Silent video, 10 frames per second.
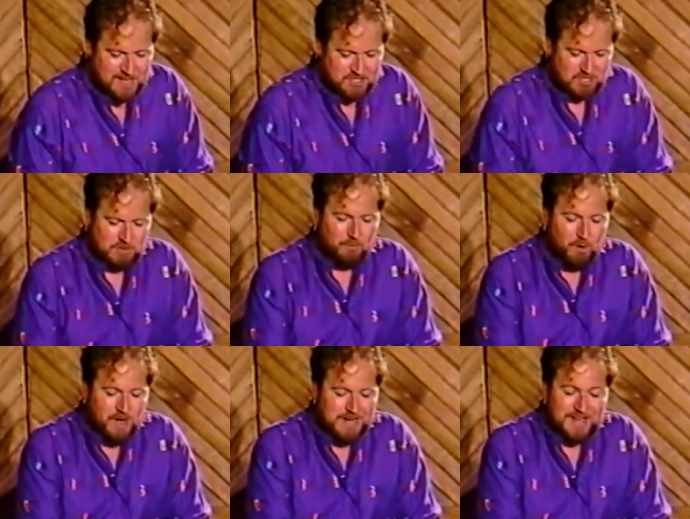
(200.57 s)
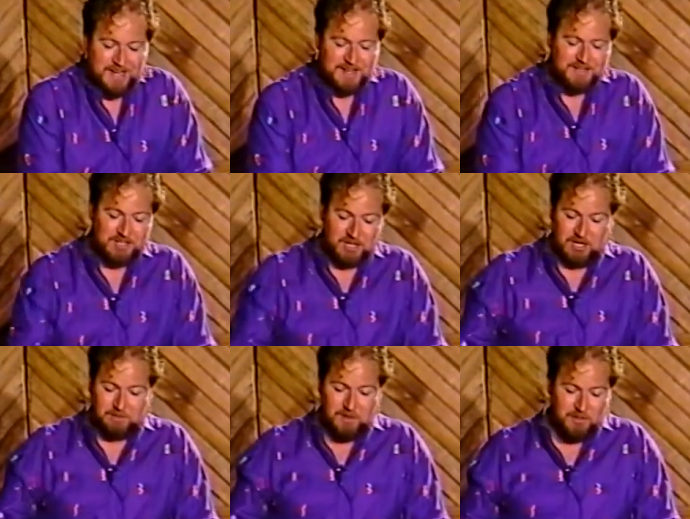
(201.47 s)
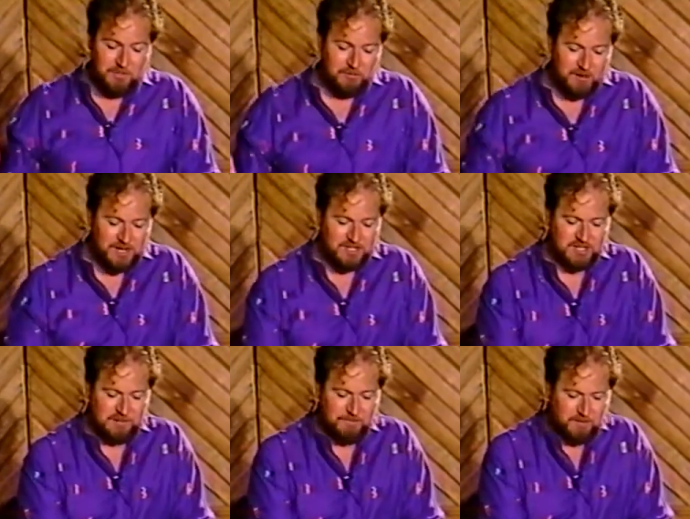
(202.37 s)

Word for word: team one and team three. Team